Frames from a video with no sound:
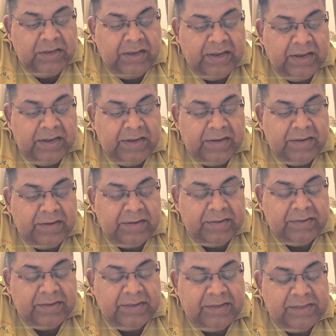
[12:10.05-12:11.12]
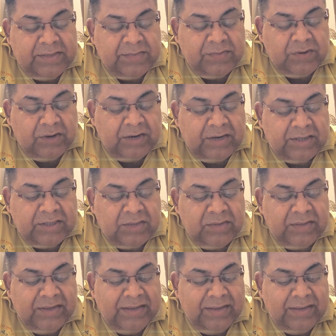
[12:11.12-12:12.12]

and 3 is for ultrasound.